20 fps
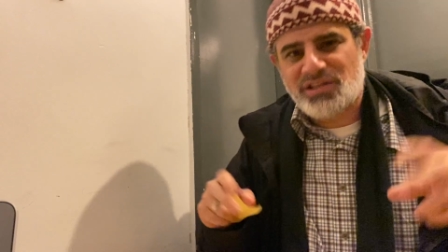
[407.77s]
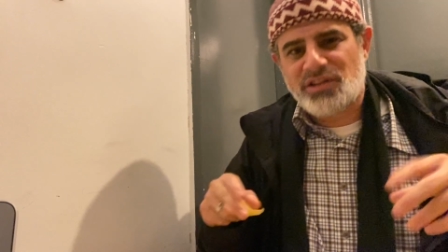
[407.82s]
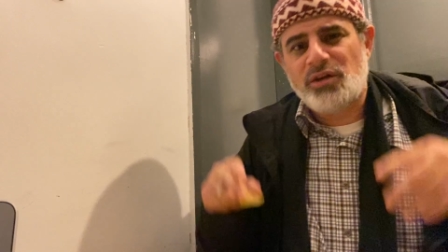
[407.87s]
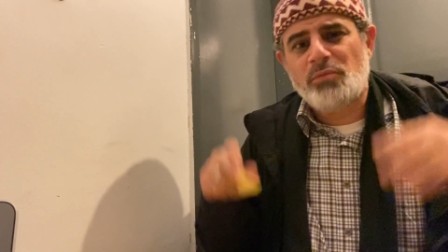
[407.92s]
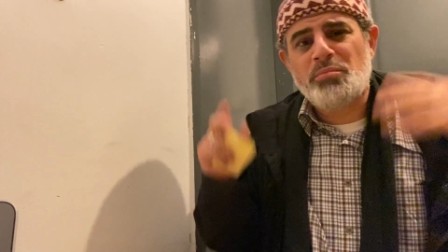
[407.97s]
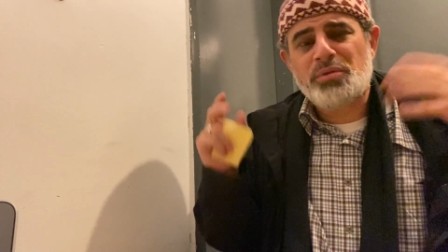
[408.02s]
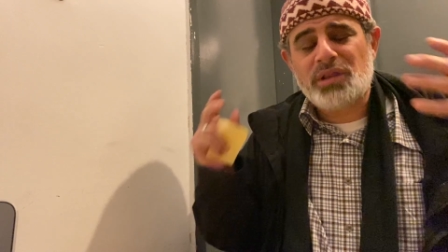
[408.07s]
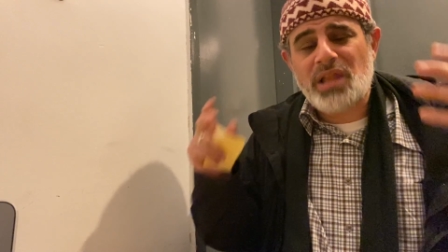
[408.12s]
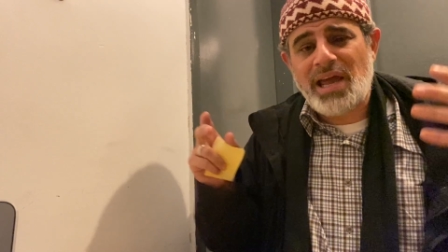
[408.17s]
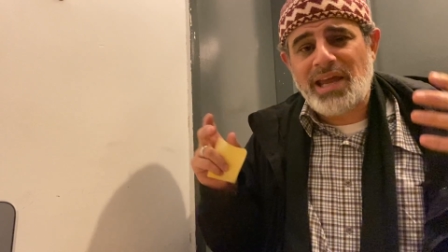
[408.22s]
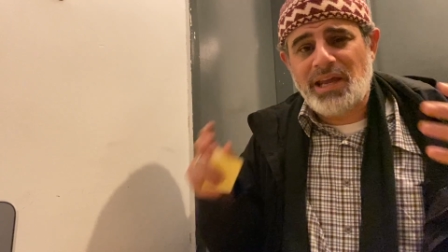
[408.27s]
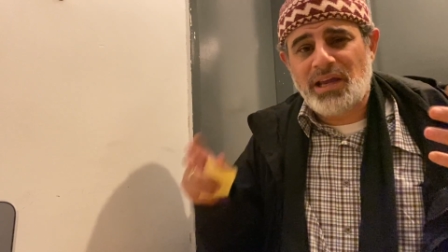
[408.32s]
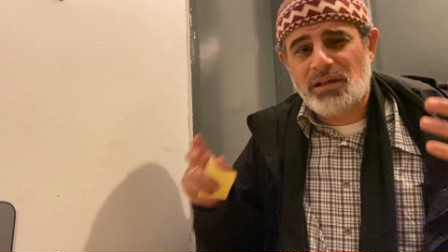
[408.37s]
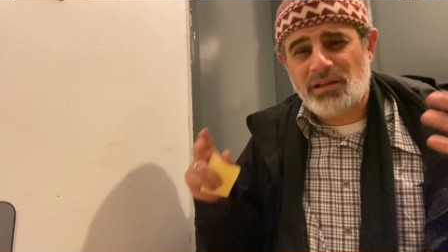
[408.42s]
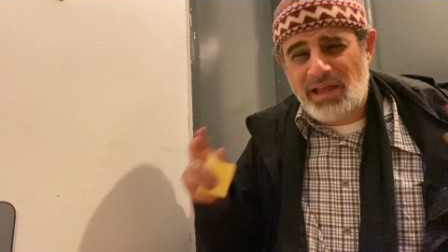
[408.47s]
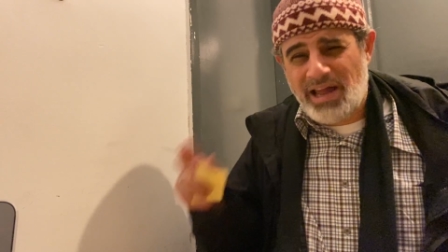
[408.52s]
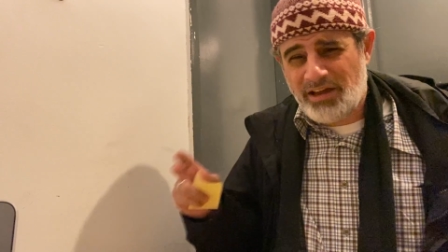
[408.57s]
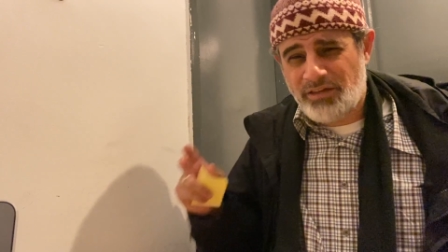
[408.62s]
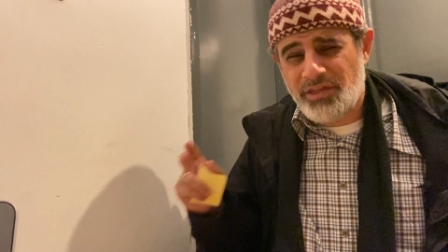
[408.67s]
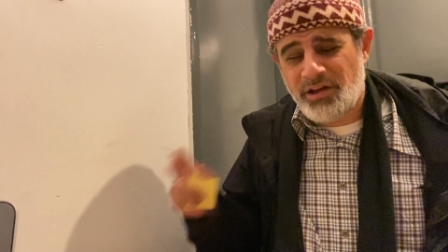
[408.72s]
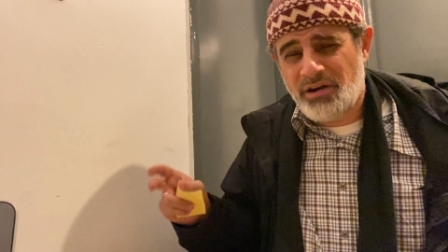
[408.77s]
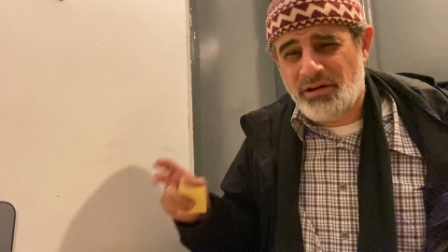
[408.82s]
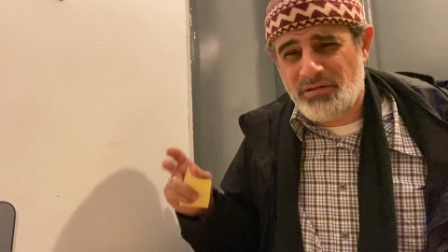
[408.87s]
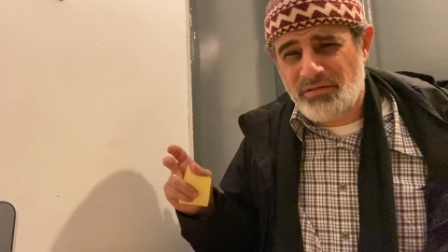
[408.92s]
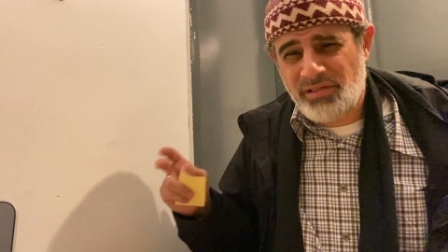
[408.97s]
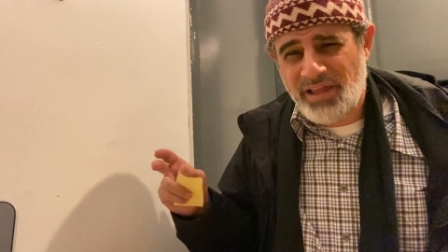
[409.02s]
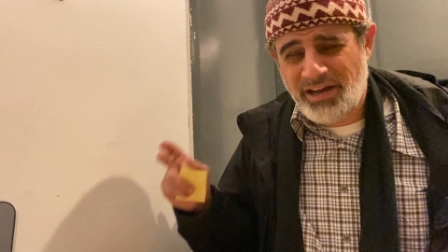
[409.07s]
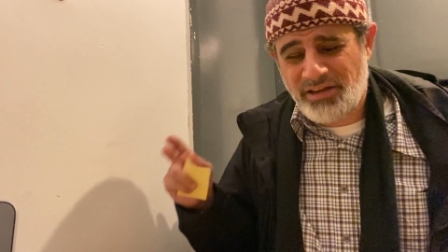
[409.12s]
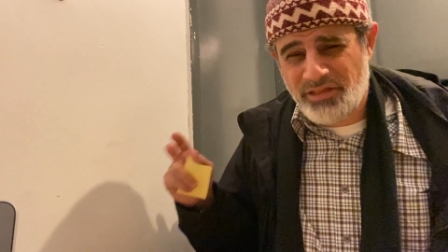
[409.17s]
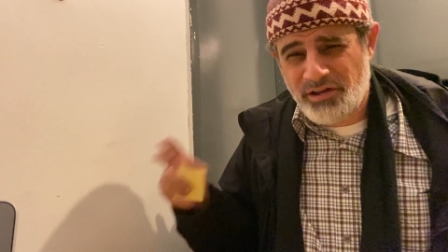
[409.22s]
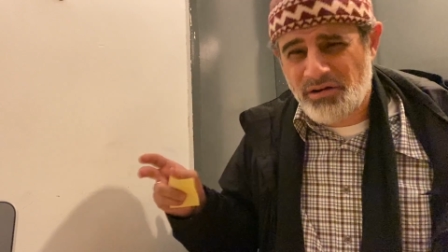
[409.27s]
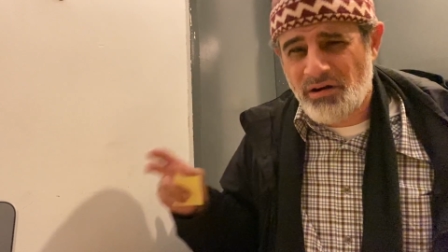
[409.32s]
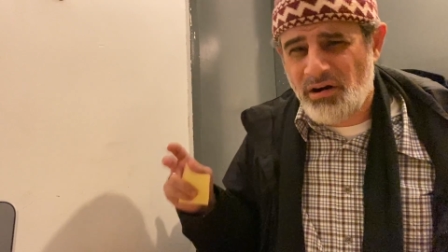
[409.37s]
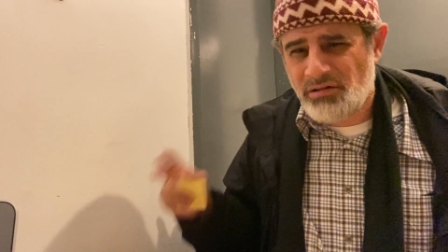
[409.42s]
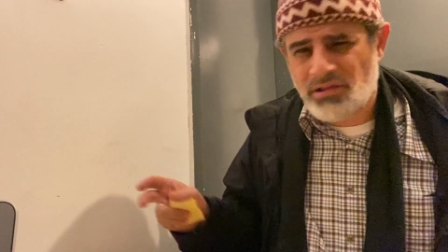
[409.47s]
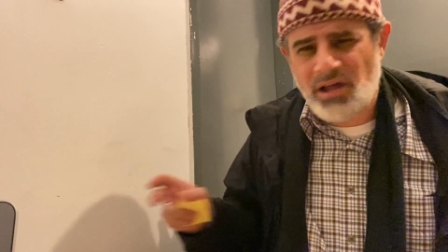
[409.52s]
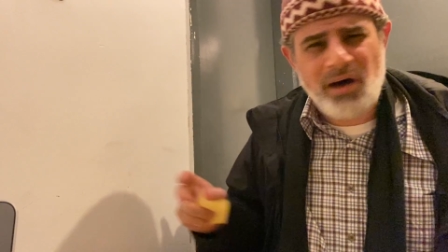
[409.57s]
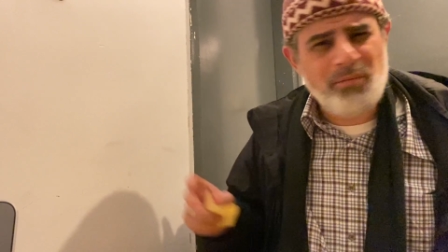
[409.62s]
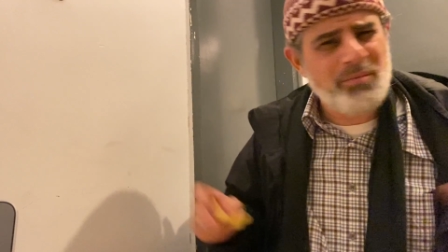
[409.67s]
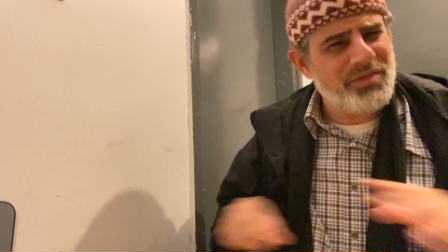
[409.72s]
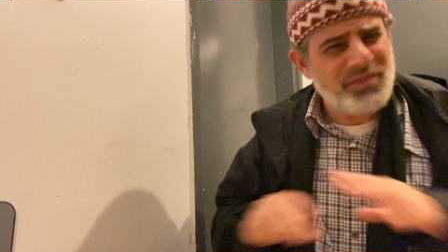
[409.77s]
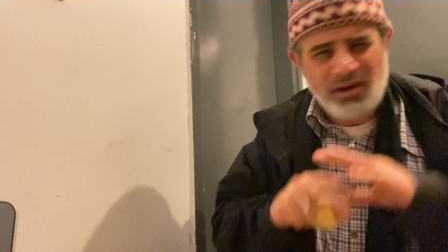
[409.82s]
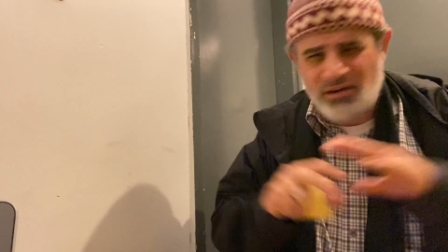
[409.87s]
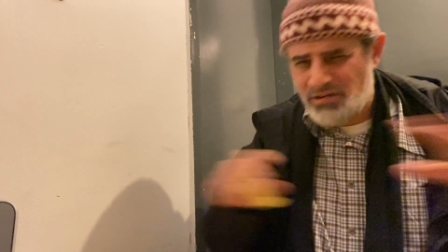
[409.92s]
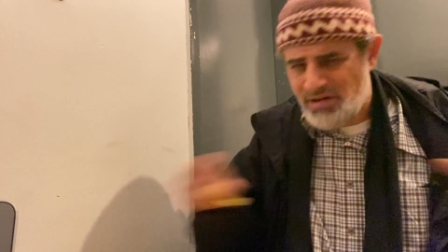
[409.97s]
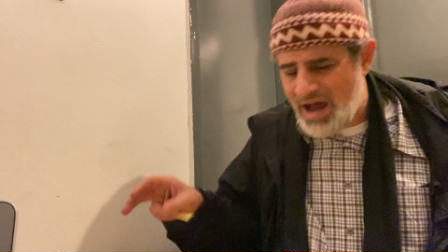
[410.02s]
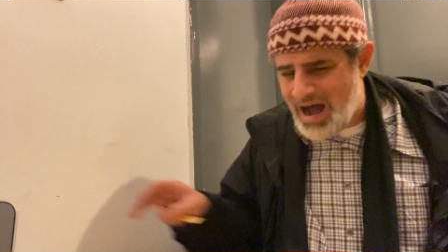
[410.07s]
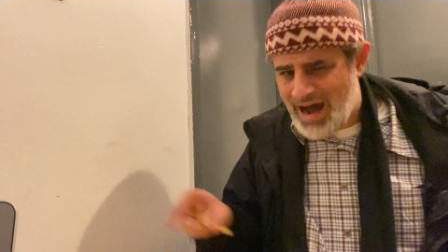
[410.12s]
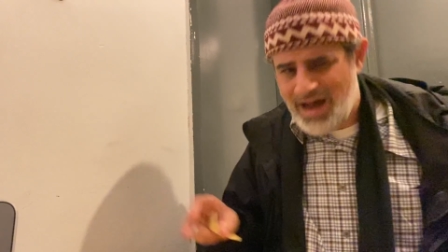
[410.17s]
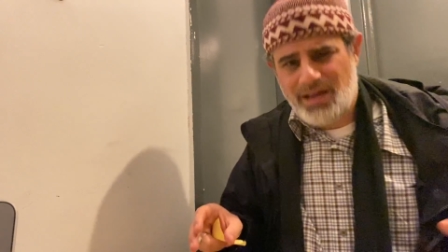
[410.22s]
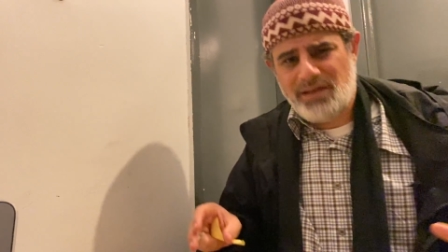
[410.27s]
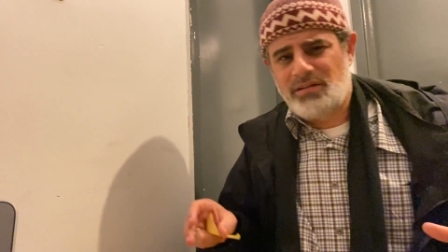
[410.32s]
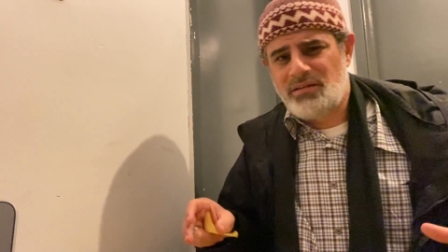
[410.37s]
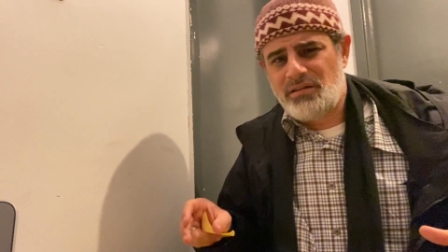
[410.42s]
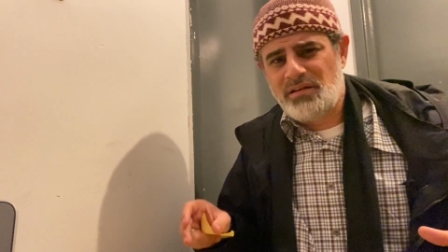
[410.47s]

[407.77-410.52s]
and they're playing like they're like they're Allah, but they're not